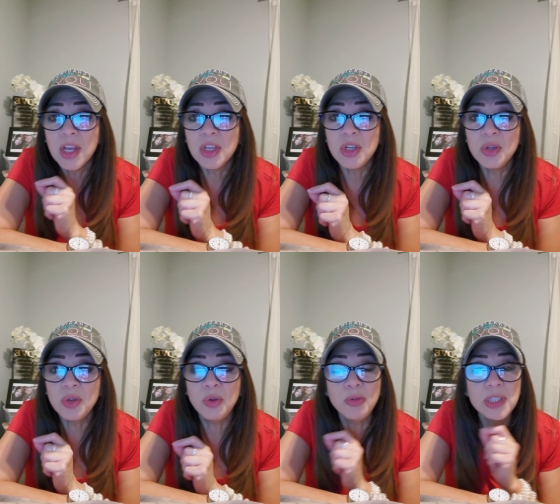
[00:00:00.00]

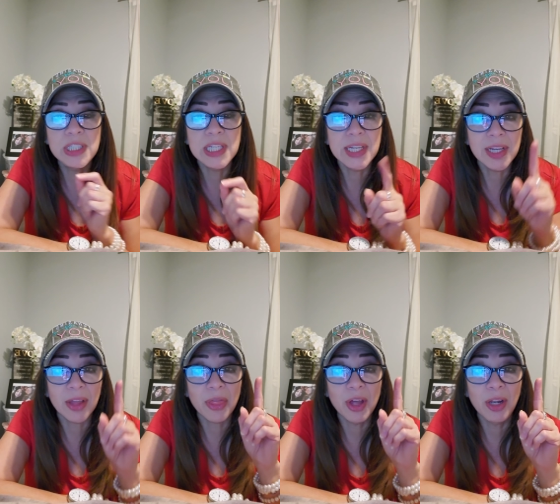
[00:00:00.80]
you who
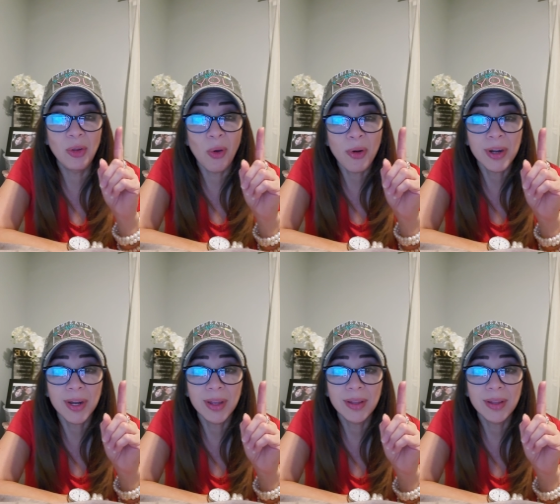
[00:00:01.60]
seek the lord